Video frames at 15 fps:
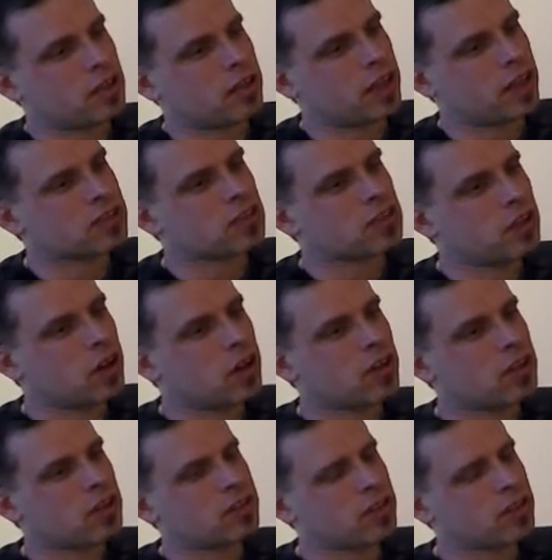that's
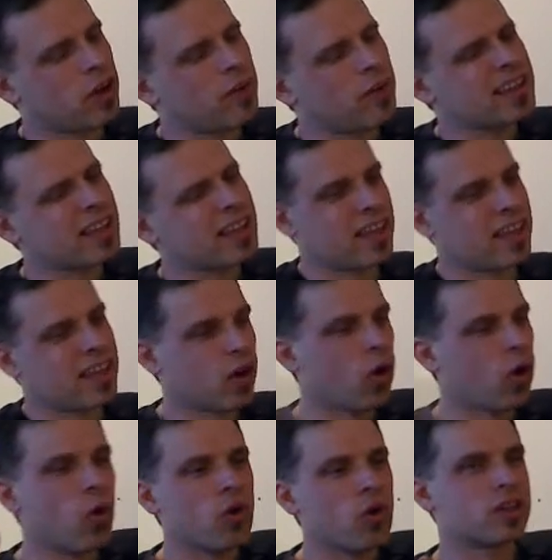not, knowing that they're
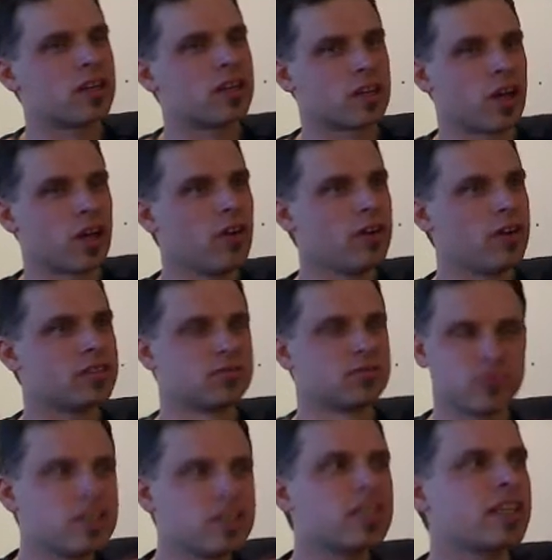ordered alone is
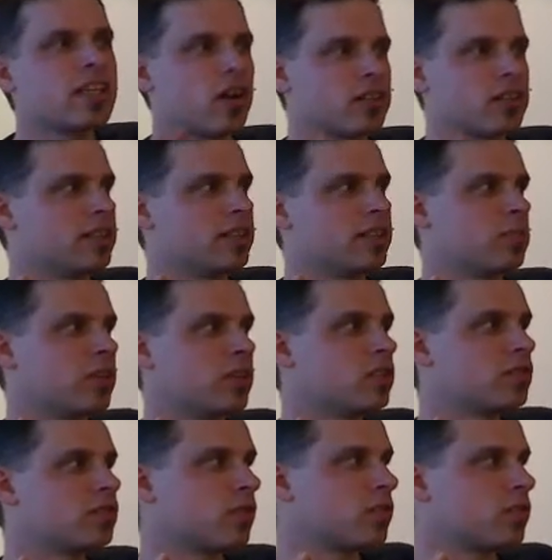really not terribly
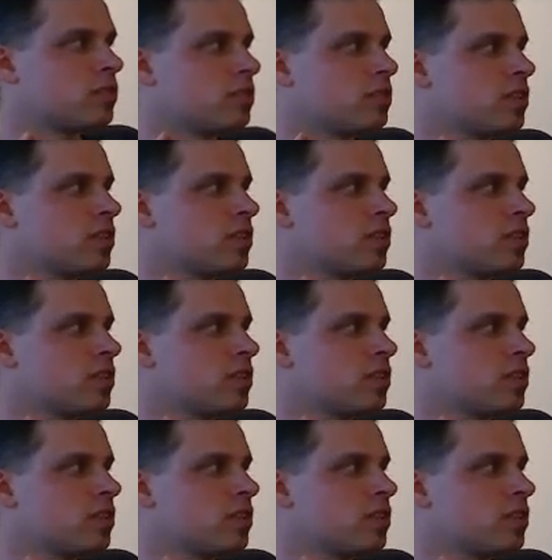useful.